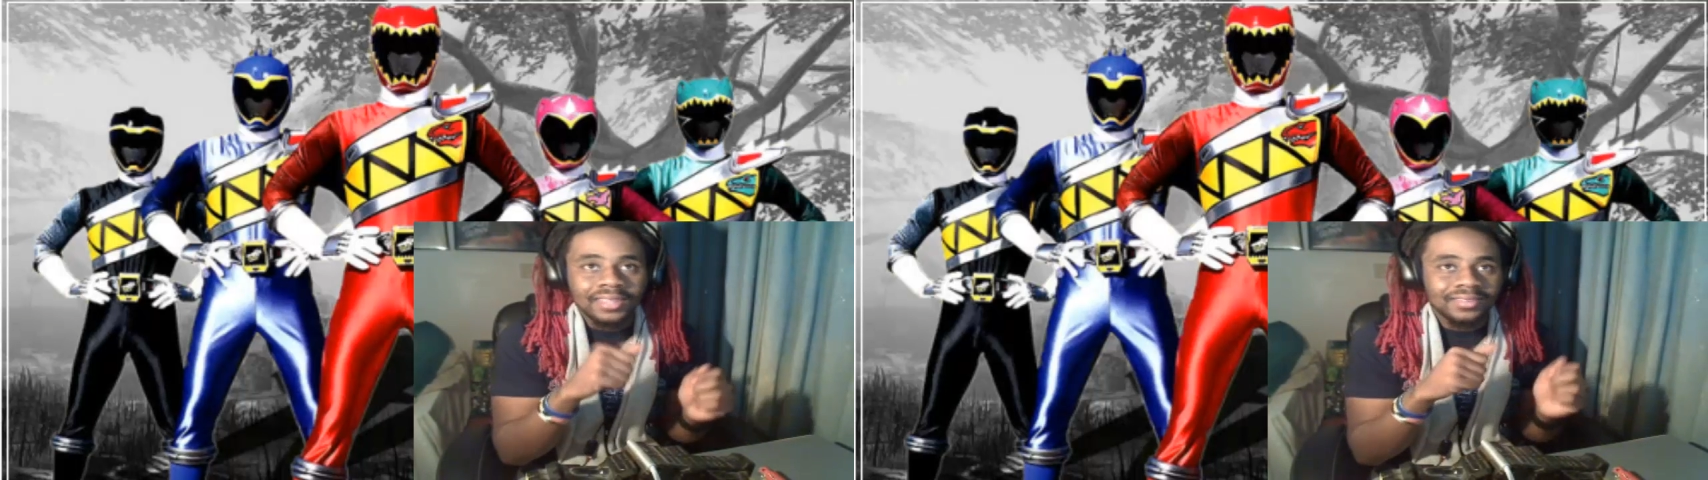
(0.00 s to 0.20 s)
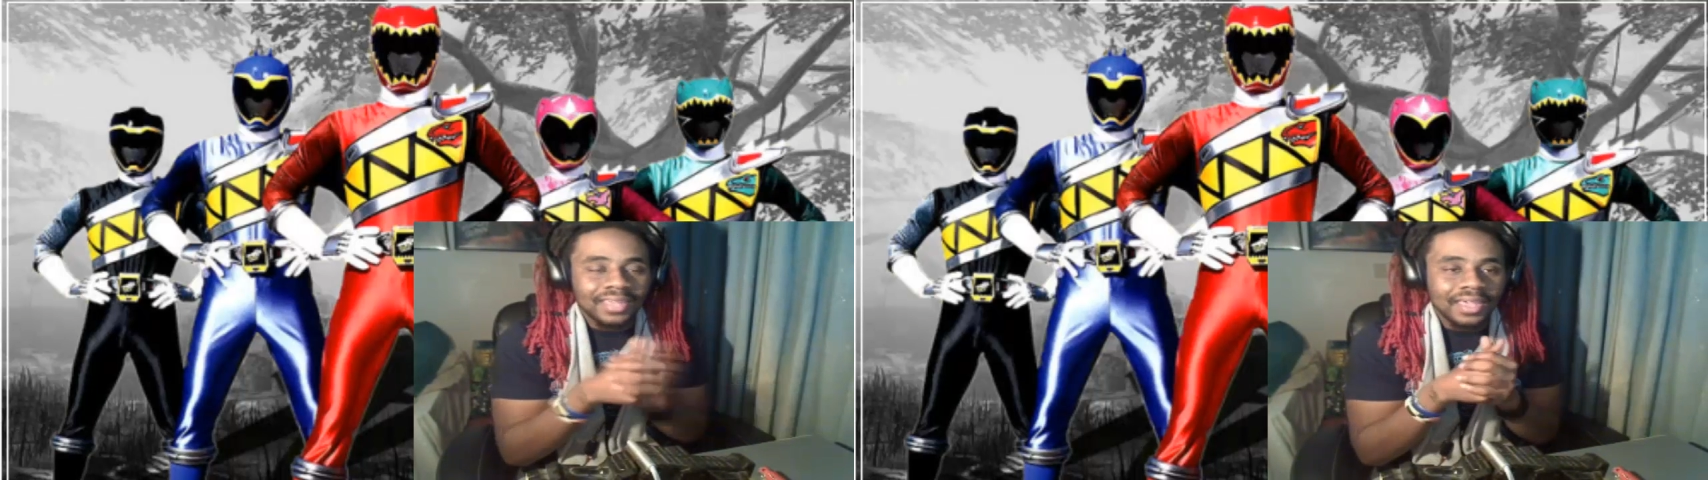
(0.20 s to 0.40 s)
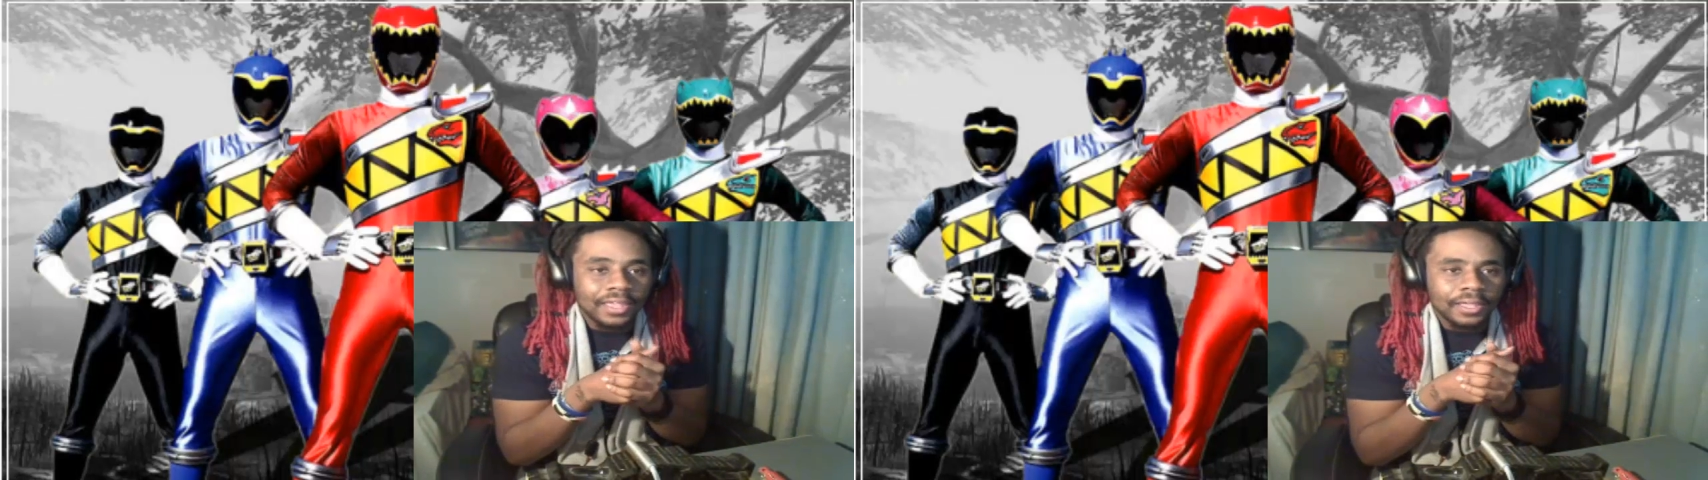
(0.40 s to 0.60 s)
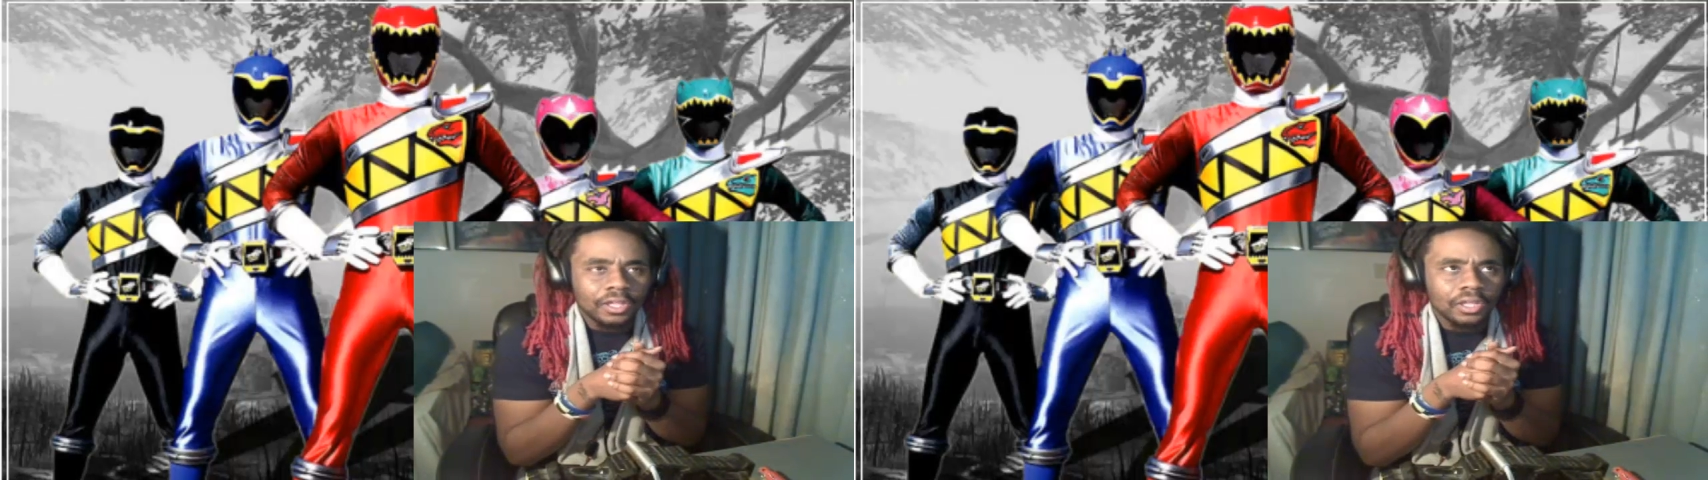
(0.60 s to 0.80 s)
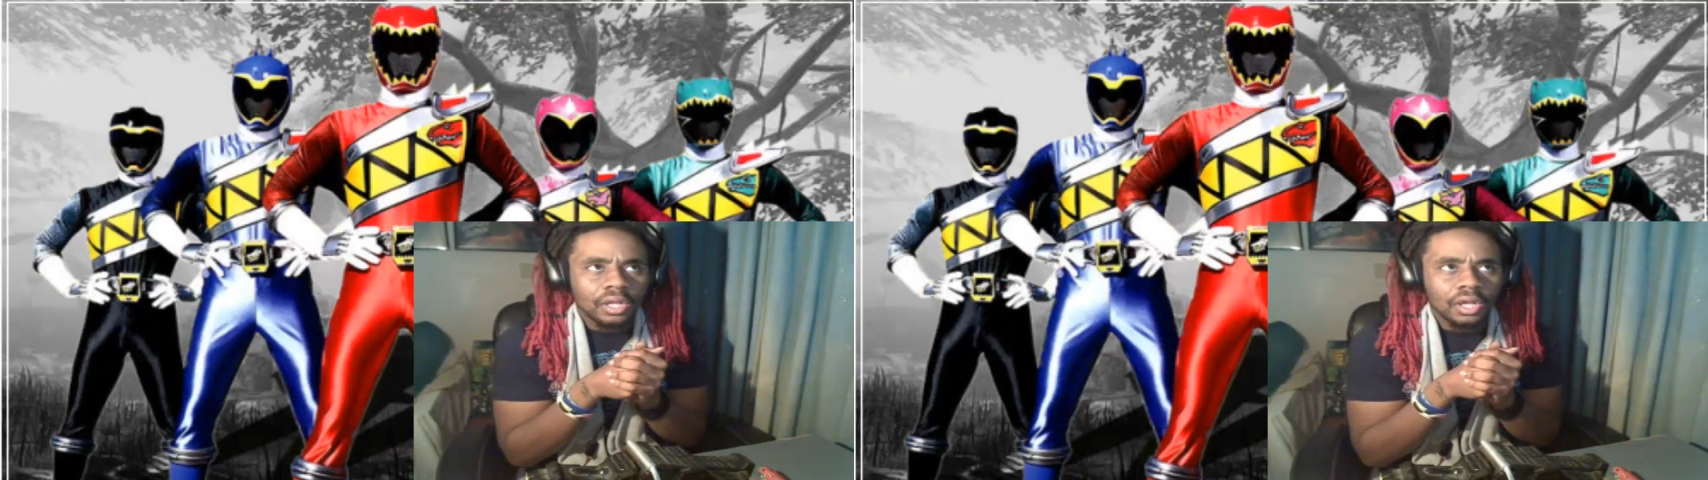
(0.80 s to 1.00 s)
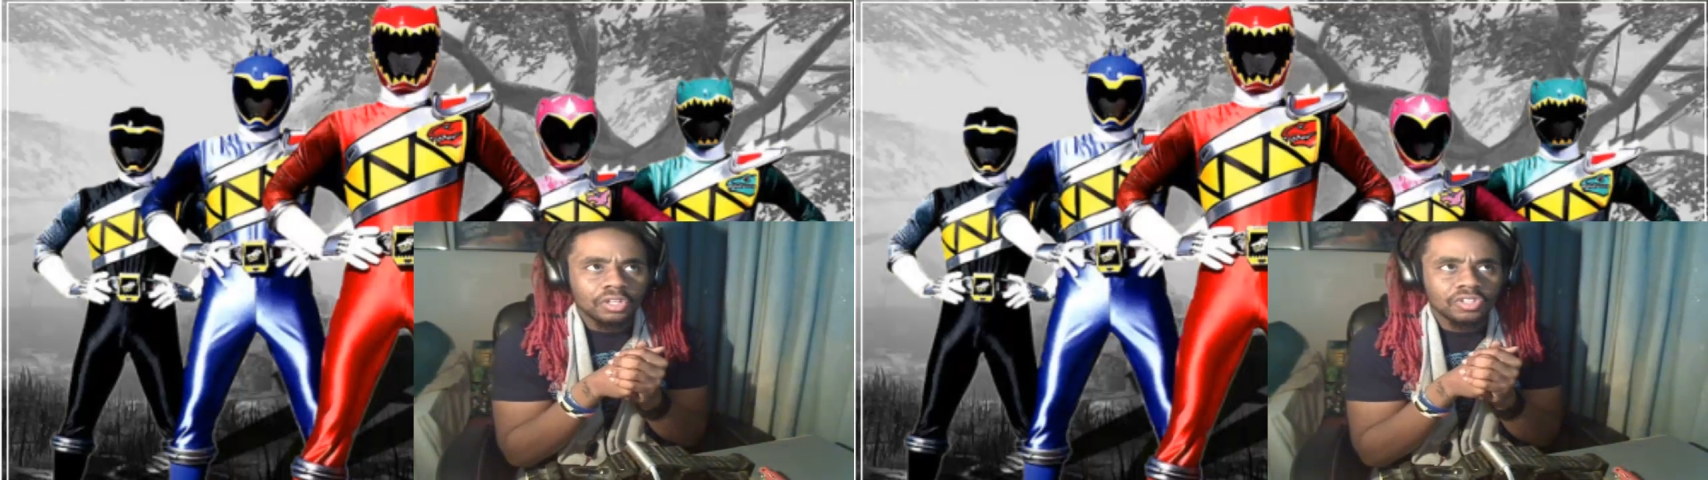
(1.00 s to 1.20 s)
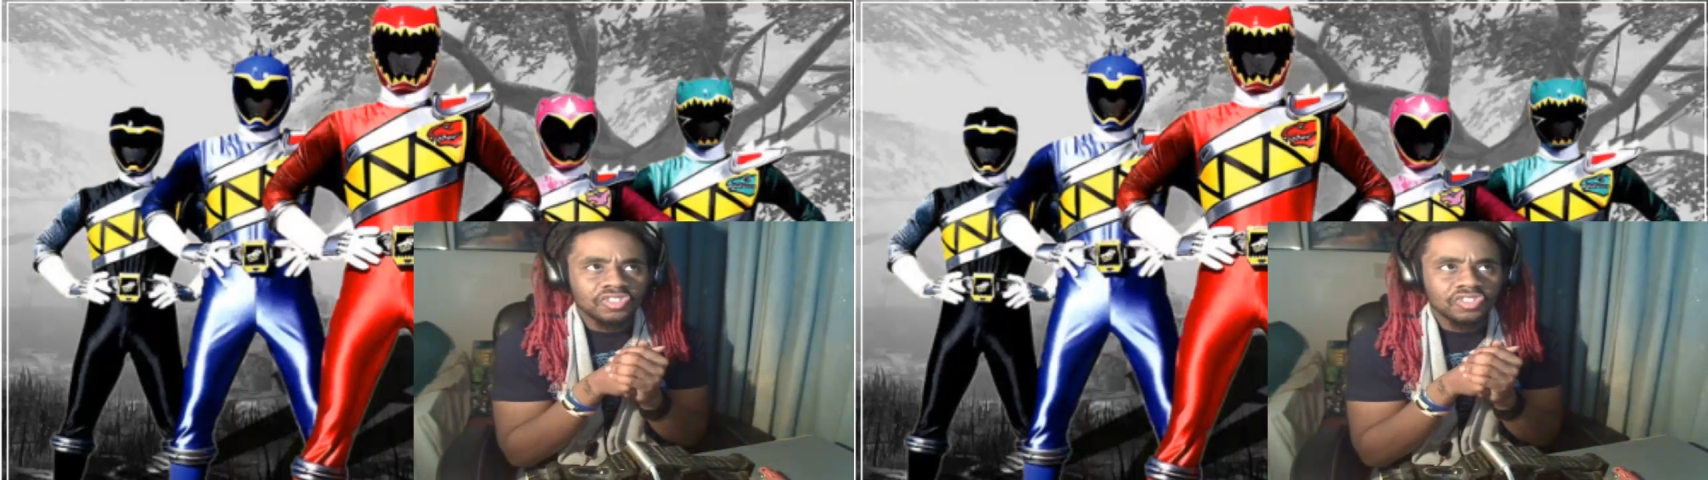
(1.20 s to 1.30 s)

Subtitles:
they say,